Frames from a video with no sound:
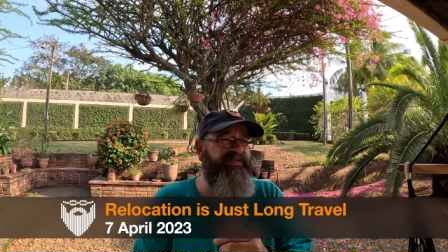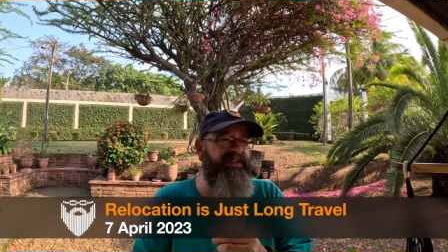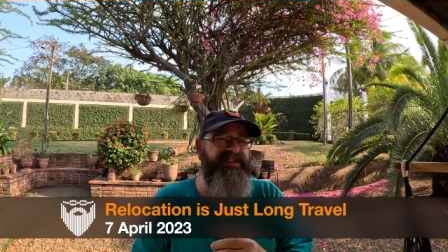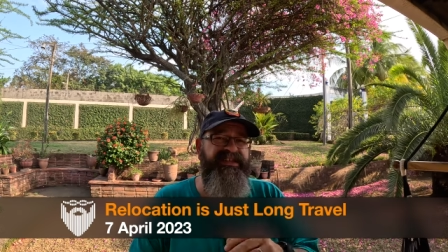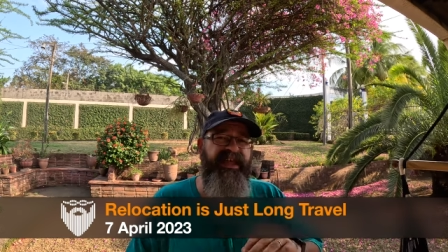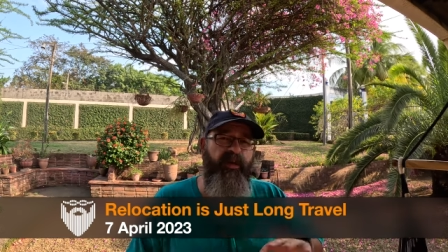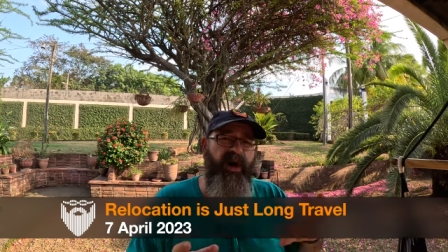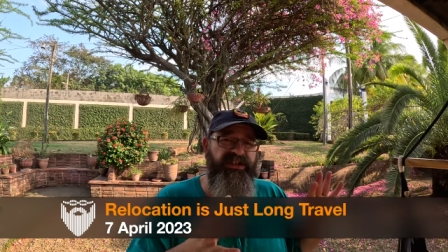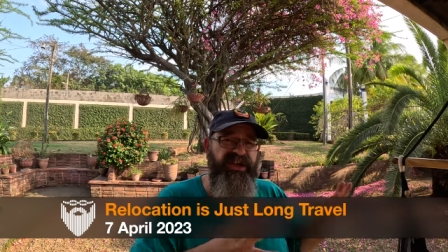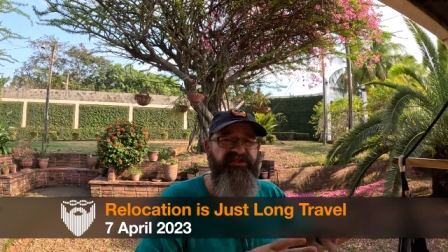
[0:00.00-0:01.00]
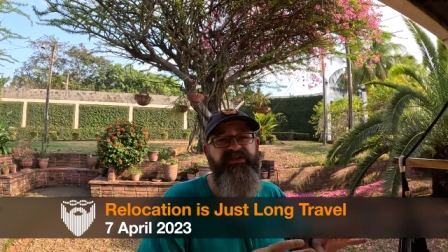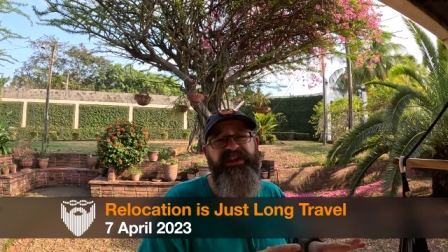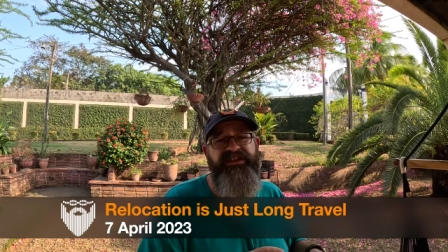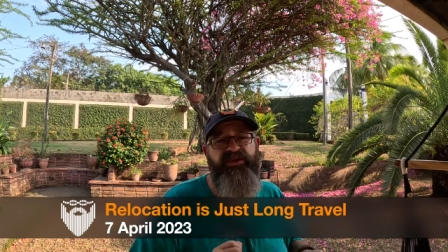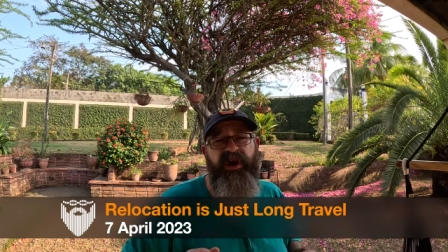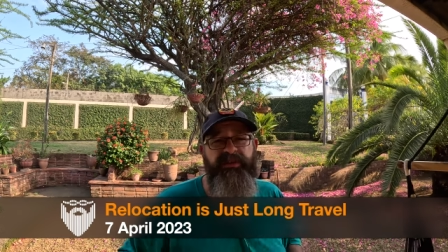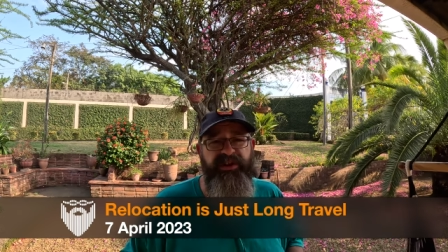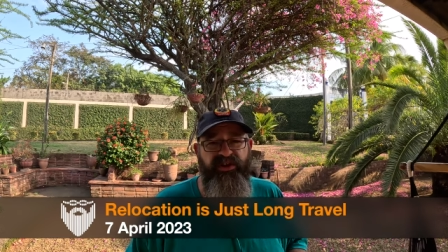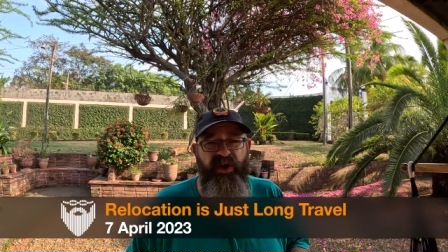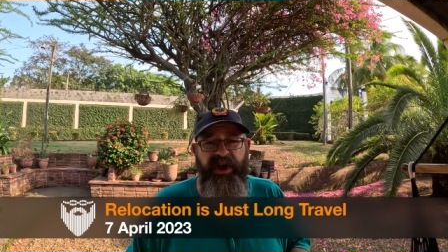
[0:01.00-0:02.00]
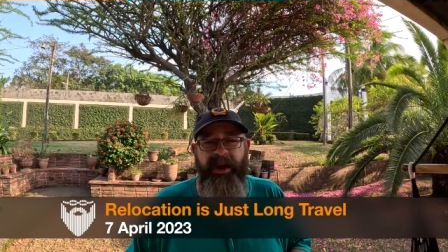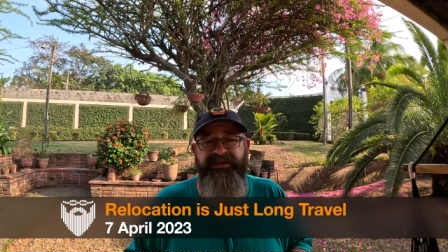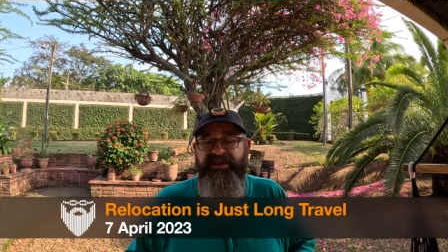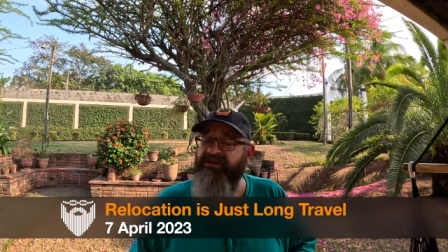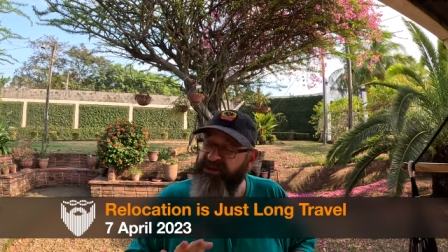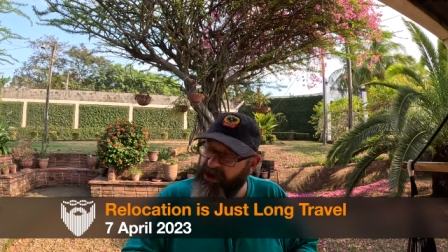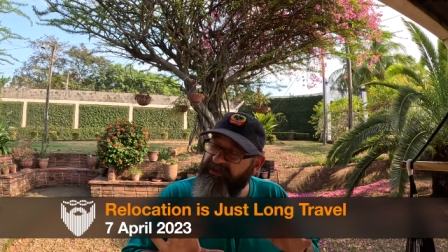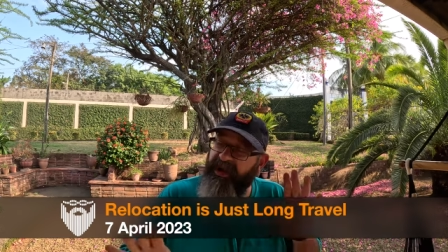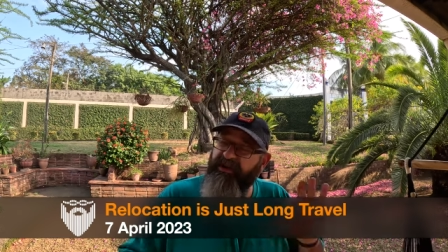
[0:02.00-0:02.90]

If you didn't see that, watch yesterday's incredibly long episode. Sorry for how